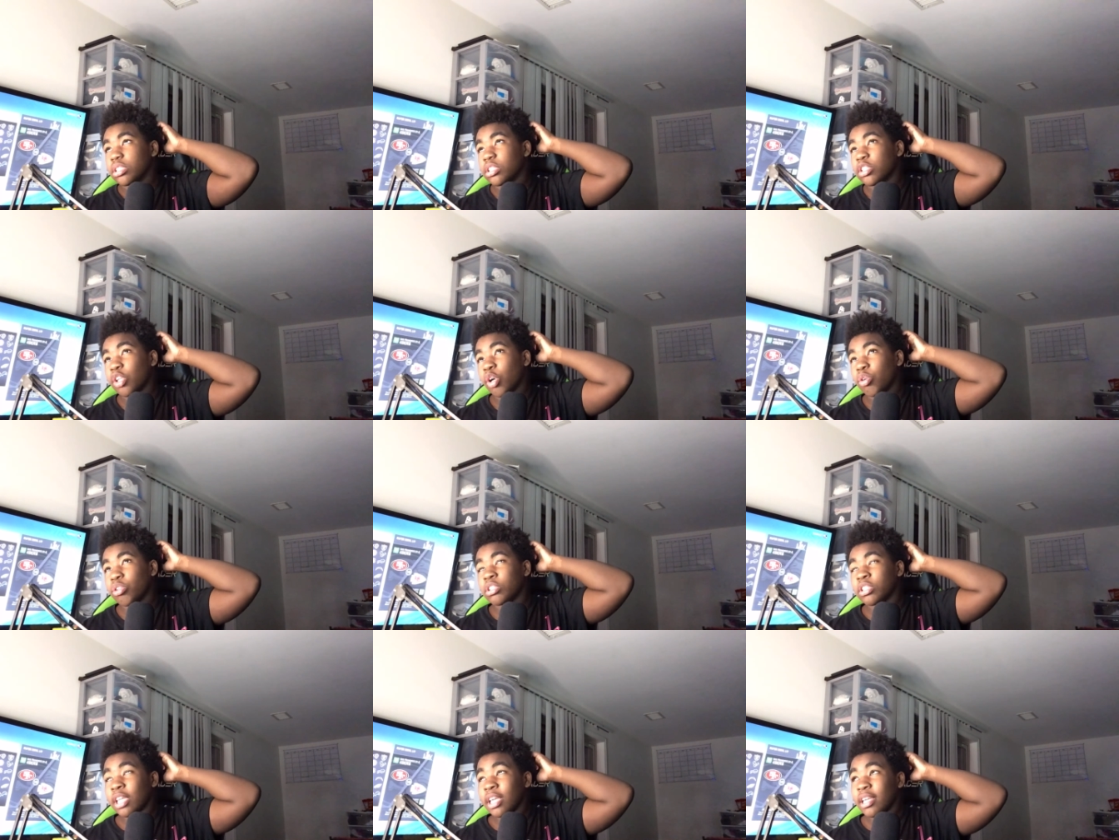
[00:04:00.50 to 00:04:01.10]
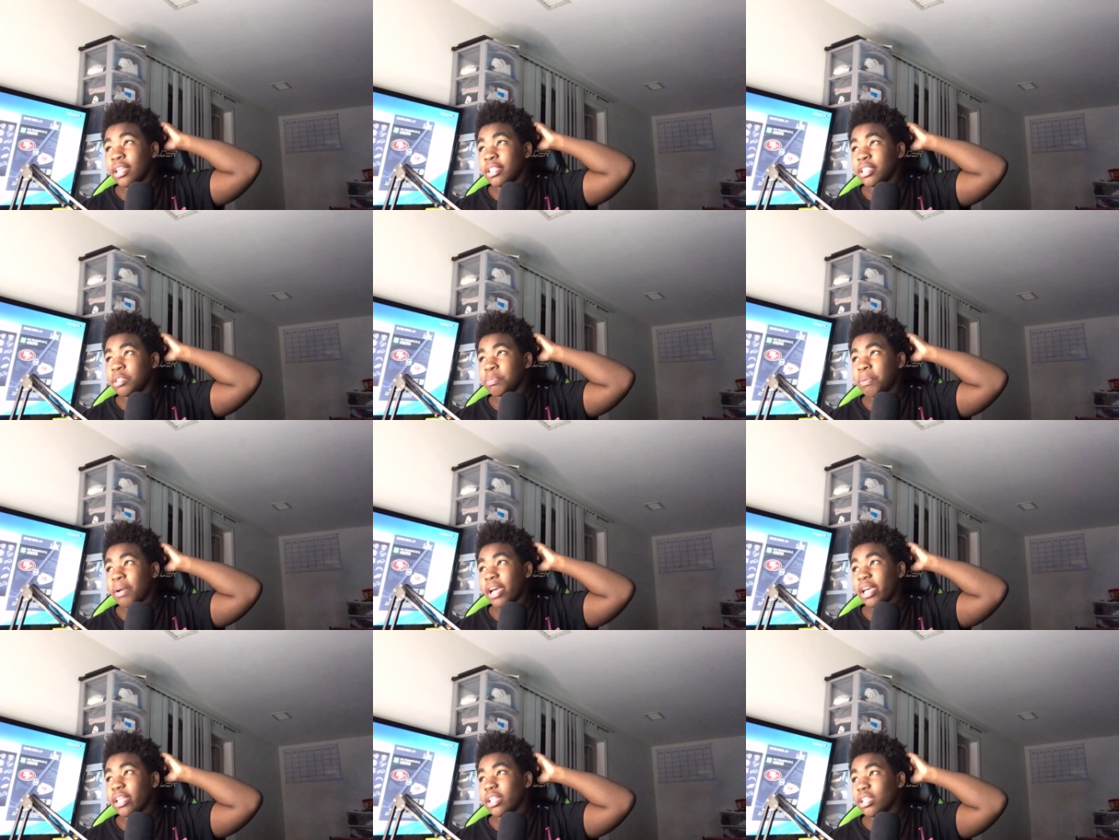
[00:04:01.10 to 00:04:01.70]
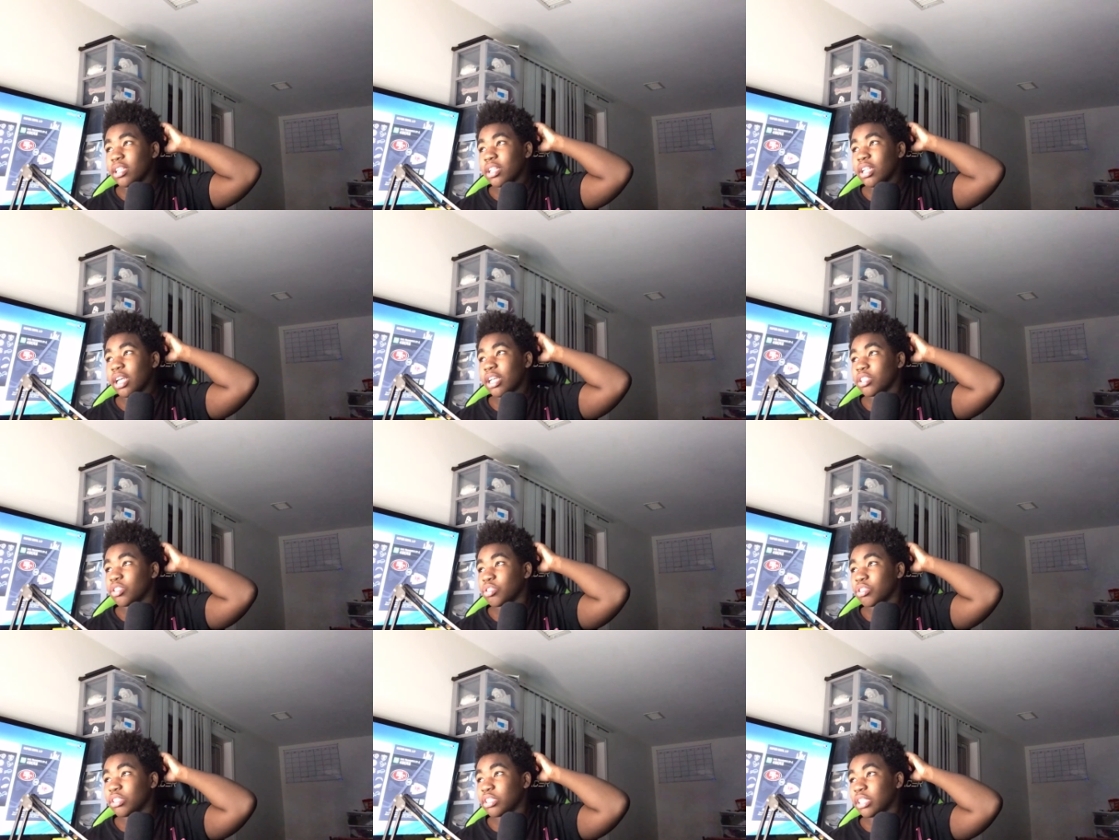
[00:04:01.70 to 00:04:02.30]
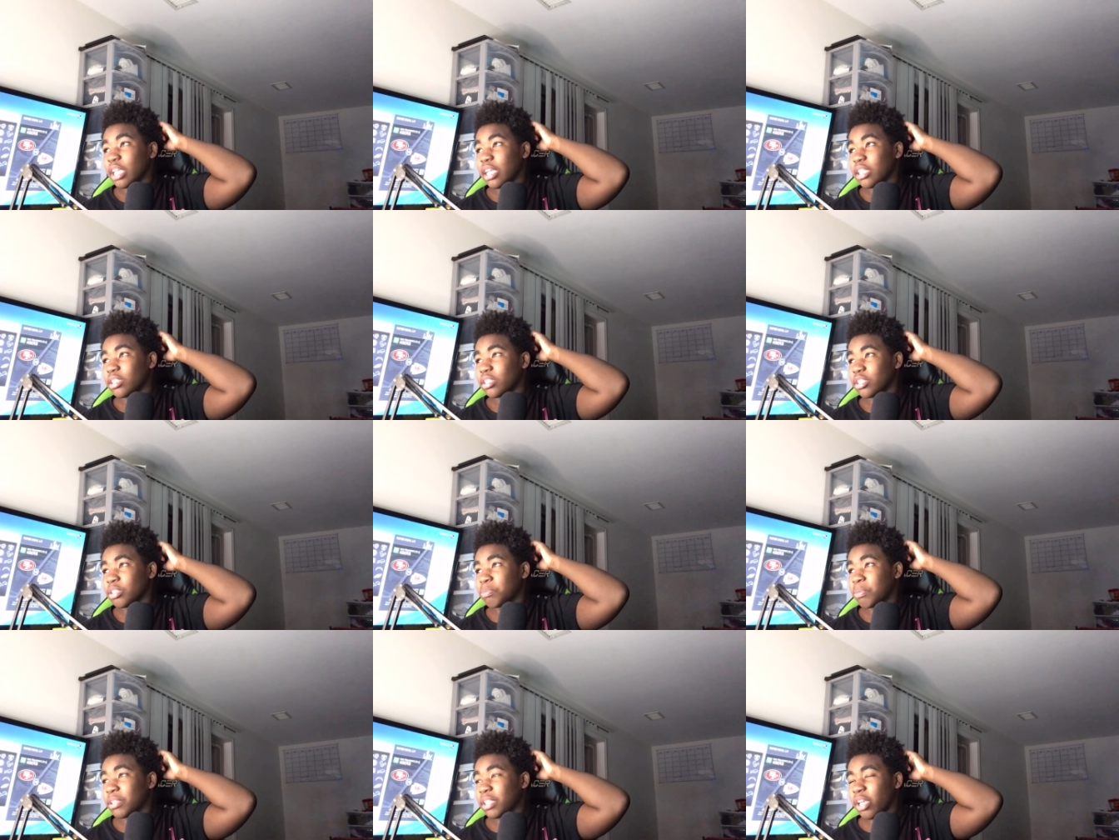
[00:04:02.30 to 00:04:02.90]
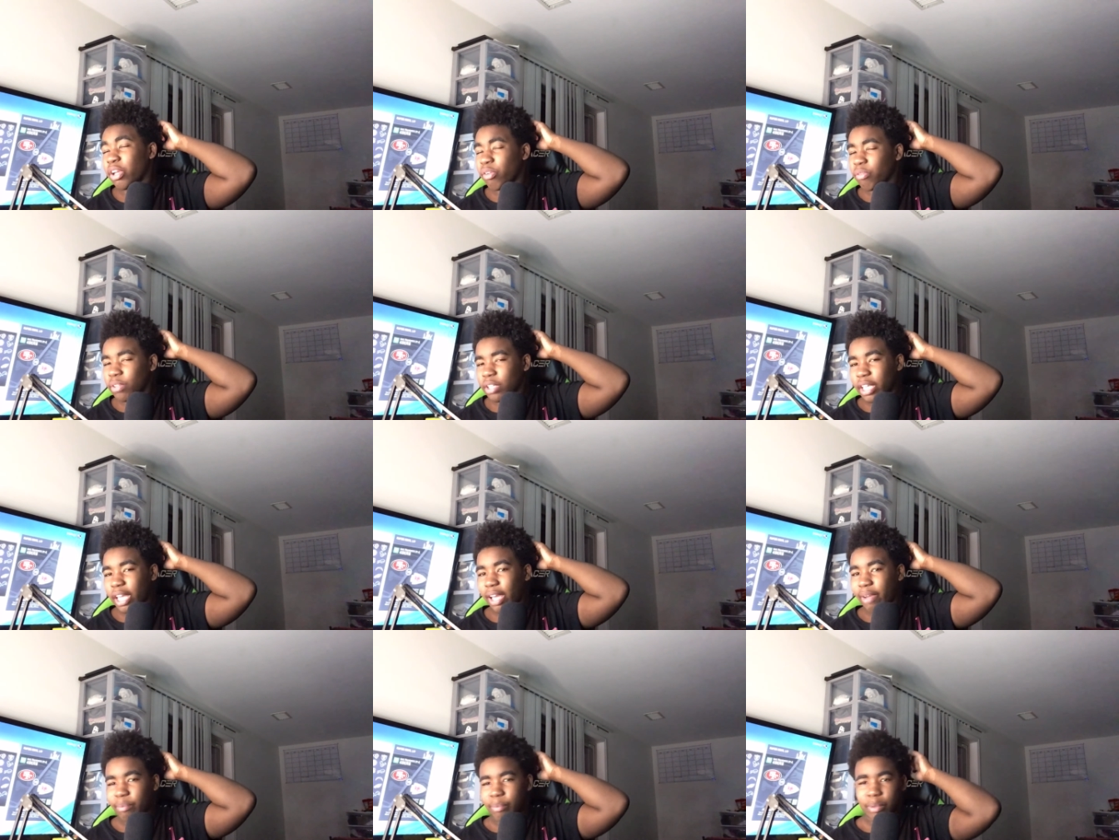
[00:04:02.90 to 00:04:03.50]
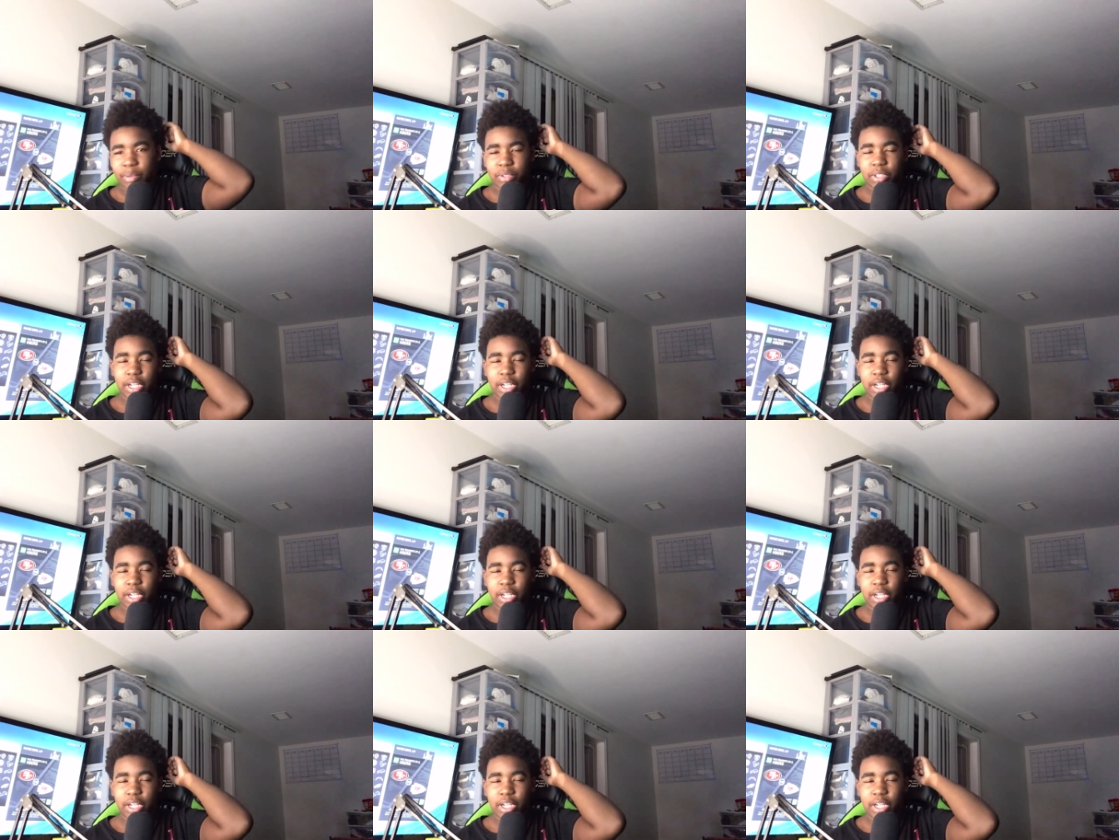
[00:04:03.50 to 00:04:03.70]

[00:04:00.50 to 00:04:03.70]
The only thing is probably the natural disasters, but they don't really have them.